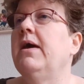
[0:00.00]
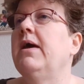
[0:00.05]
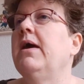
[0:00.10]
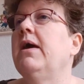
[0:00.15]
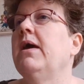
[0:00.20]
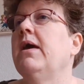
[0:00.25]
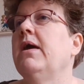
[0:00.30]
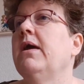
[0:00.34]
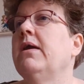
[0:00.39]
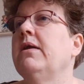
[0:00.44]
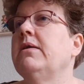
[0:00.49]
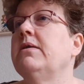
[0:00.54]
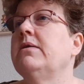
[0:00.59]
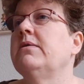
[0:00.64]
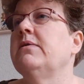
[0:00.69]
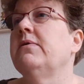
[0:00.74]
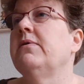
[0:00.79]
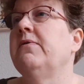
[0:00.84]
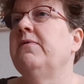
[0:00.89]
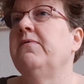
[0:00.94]

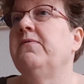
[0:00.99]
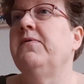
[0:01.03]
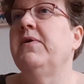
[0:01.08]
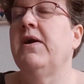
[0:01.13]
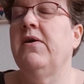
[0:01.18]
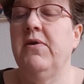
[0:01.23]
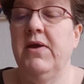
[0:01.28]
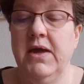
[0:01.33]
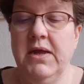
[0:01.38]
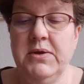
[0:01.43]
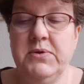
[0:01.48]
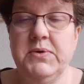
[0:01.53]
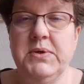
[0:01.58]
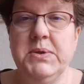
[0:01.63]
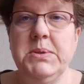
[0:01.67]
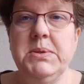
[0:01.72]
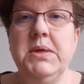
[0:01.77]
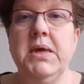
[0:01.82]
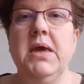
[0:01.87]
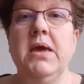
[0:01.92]
and a very
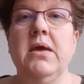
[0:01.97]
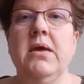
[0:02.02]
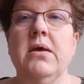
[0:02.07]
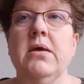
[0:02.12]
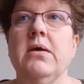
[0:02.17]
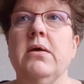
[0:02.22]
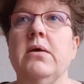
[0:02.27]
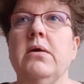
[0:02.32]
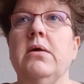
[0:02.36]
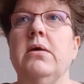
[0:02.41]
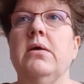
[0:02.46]
interesting